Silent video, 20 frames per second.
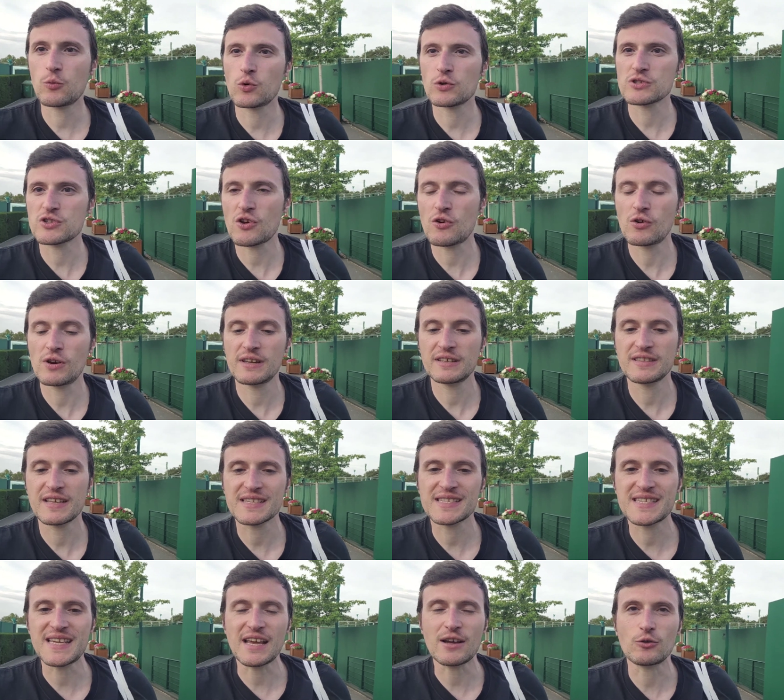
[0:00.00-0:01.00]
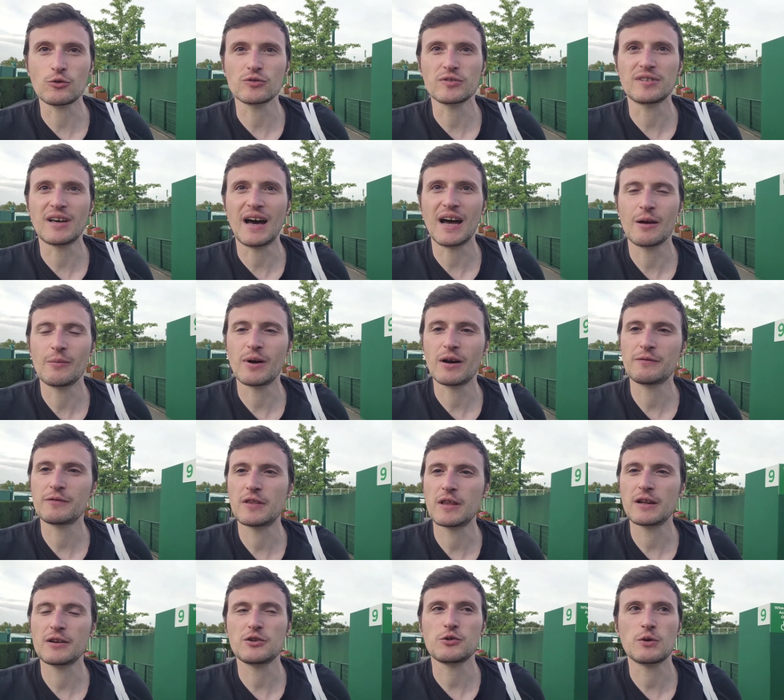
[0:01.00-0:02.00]
it was only the second time
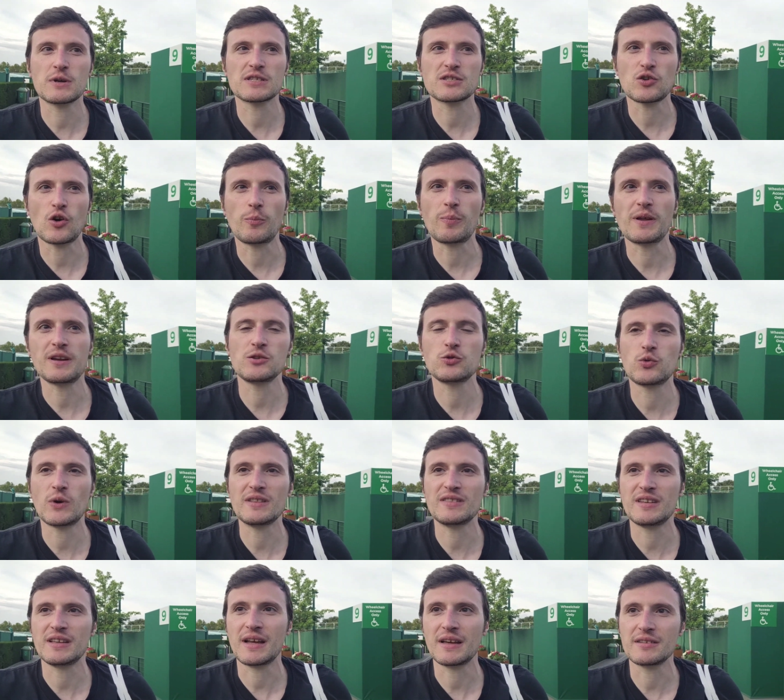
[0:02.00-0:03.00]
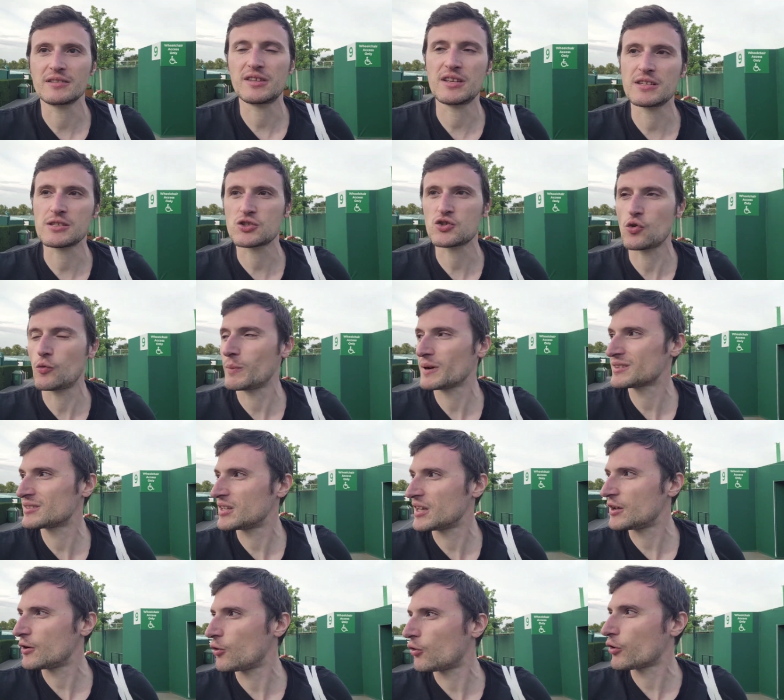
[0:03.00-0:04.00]
after U.S. Open in 2019, so
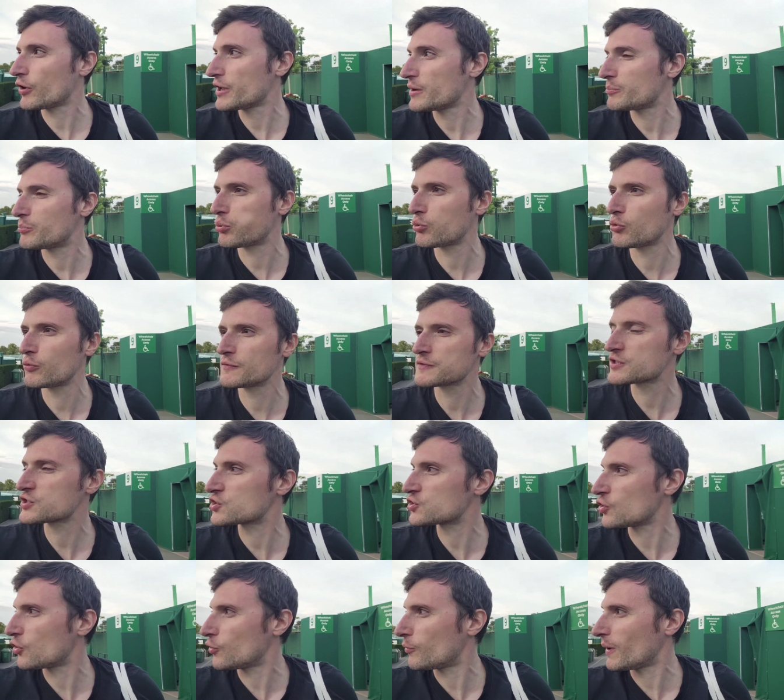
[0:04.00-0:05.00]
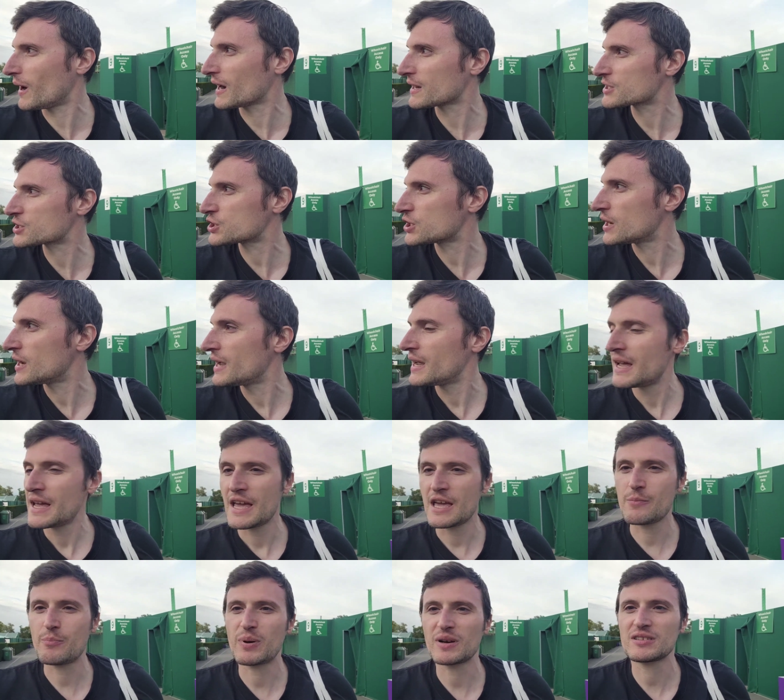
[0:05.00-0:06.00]
Matteo improved so much,
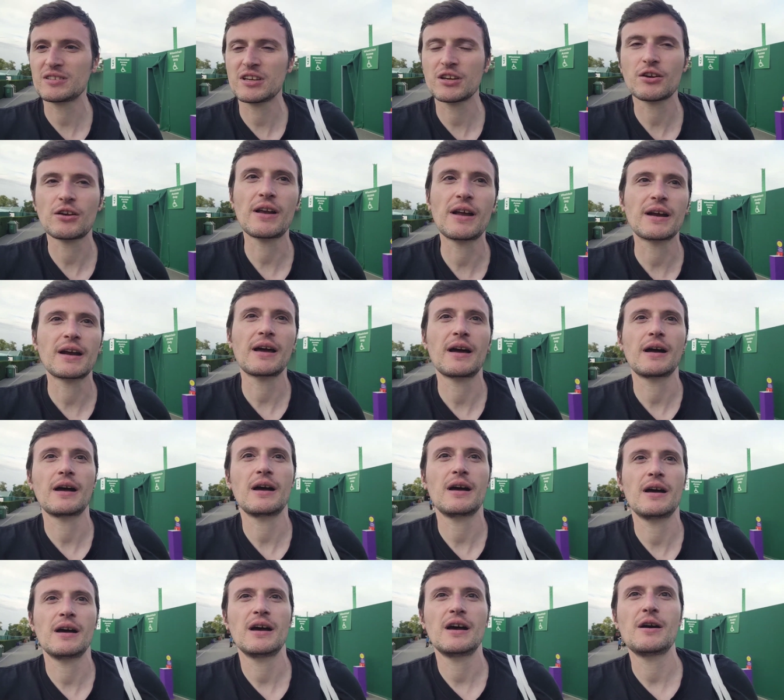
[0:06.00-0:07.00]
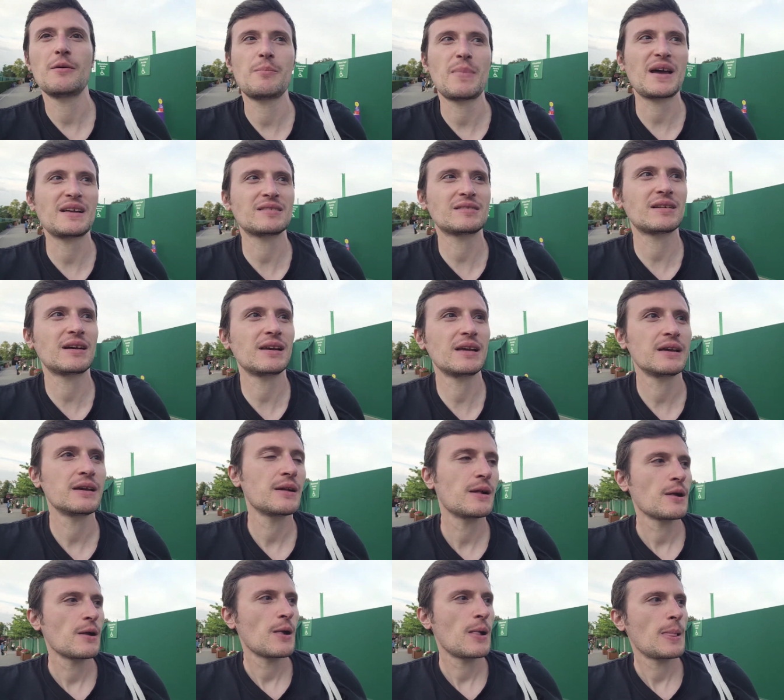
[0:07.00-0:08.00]
in particular uh, uh, mentally.
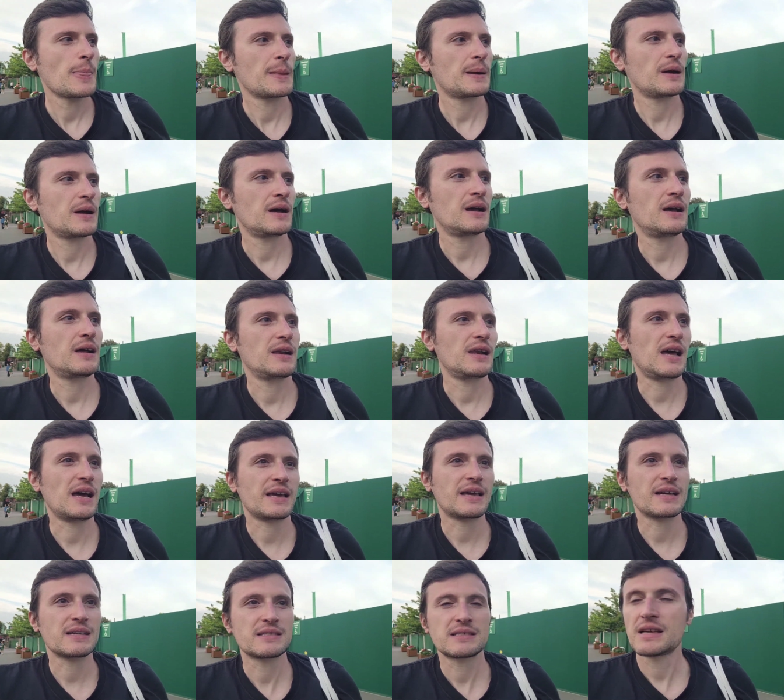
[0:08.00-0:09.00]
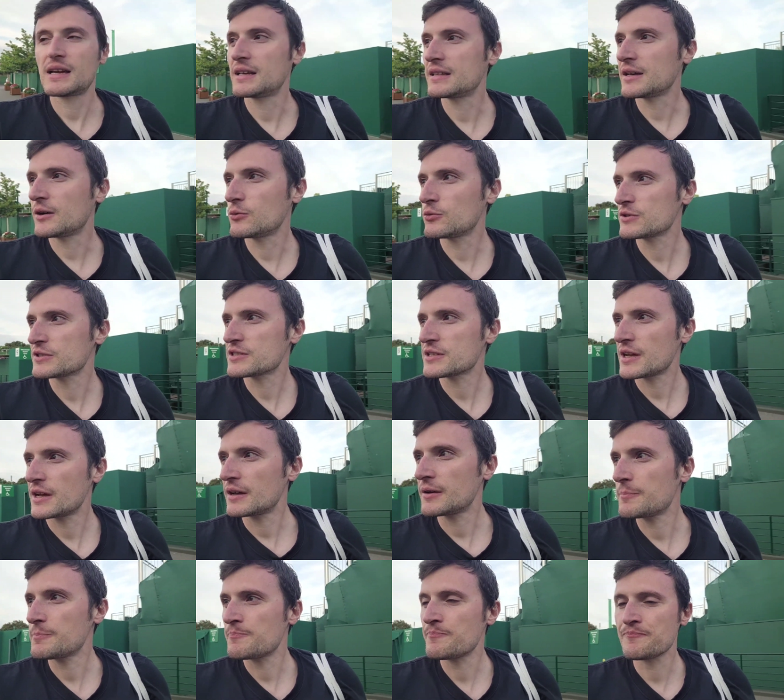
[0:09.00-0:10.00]
Uh, like I said, I was
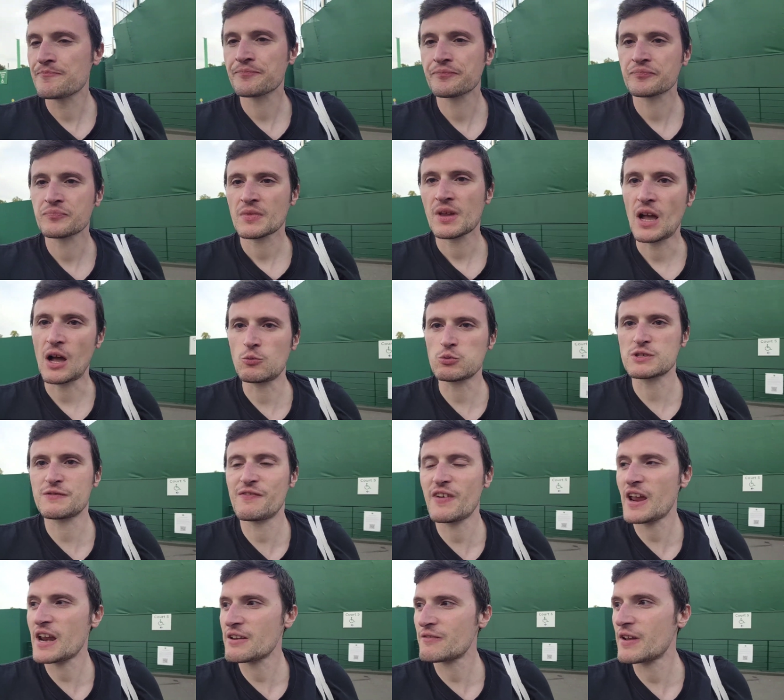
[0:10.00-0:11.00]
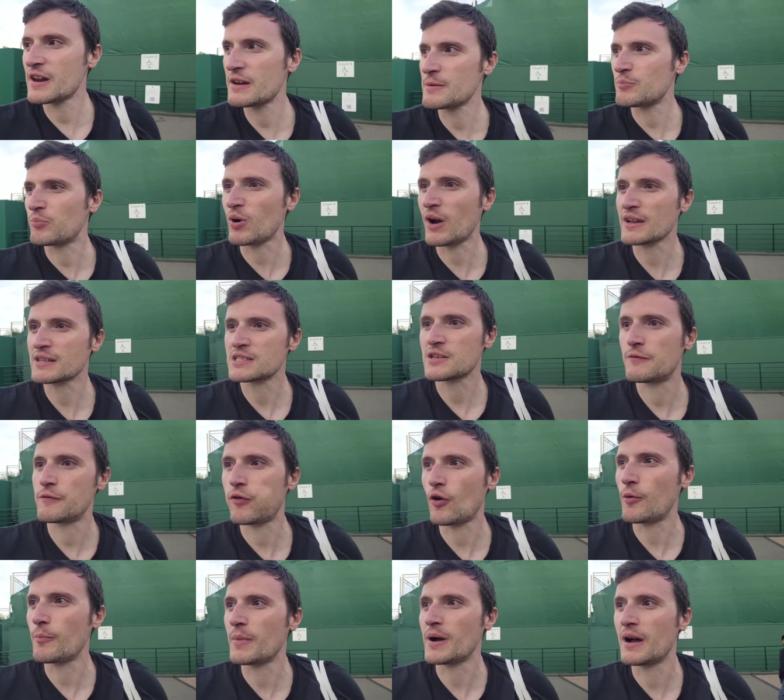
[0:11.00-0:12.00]
uh, I was very very impressed
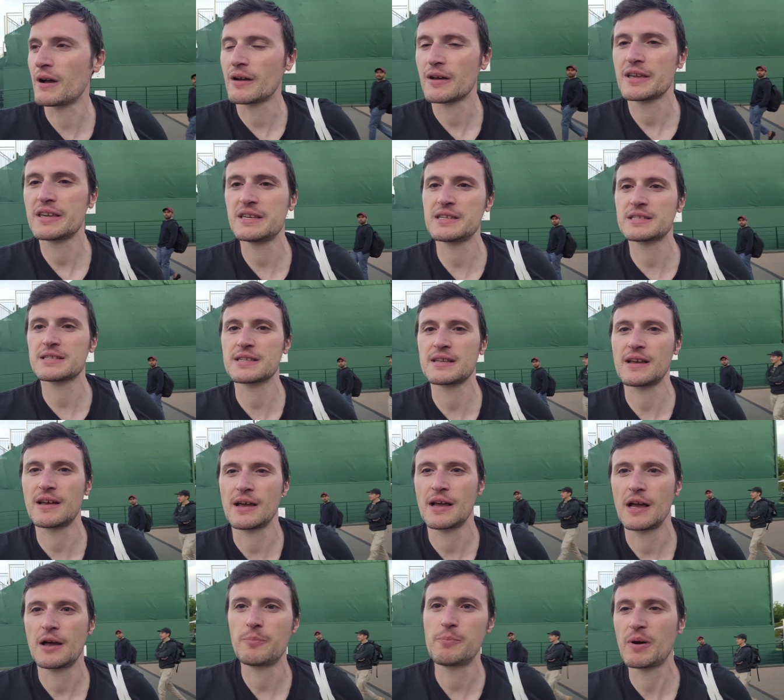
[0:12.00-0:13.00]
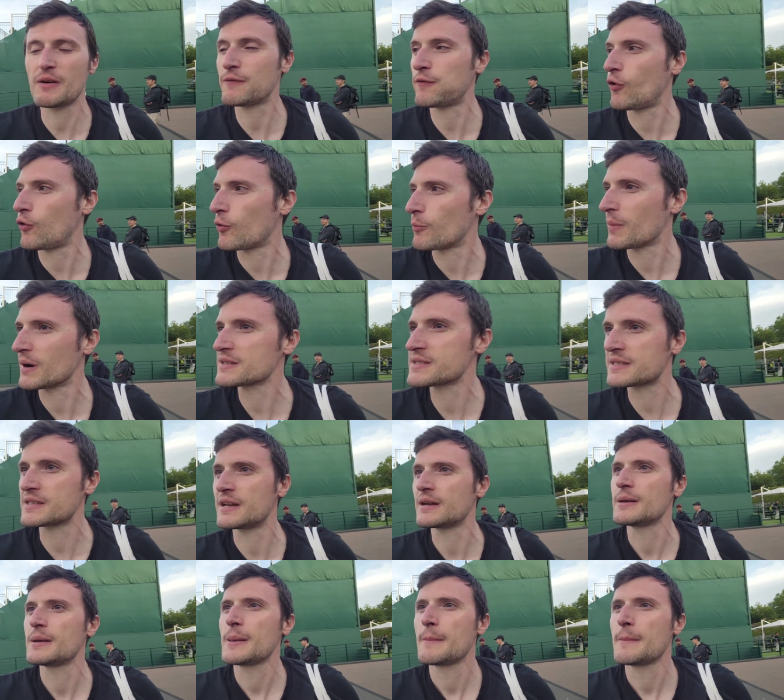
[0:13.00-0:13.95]
from his performance.